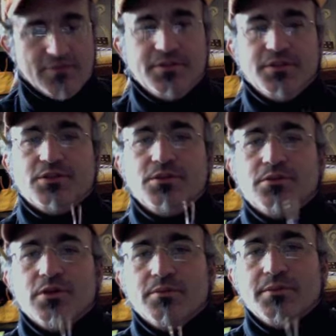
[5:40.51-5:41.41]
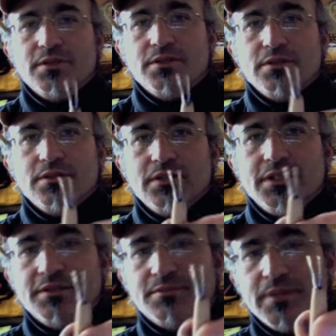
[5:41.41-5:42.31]
these two terminal
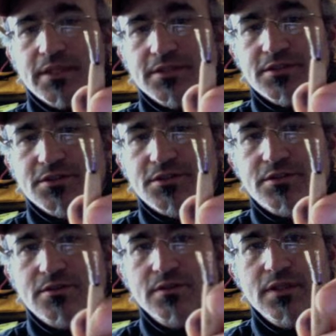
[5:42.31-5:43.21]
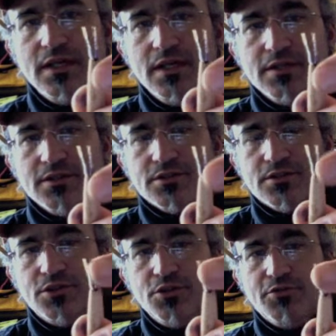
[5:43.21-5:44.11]
leads because they're
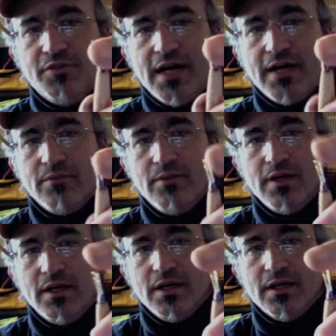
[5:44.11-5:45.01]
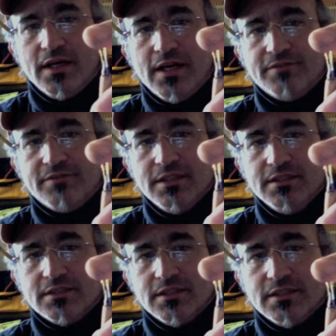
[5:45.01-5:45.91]
too fat and I have to
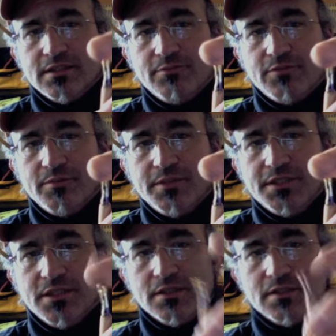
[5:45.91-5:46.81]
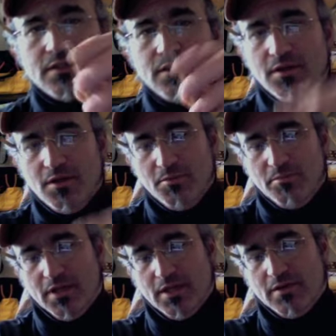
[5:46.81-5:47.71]
insulate them from each other.
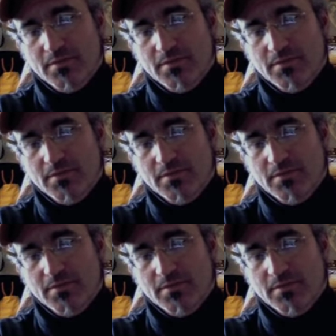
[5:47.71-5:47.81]
But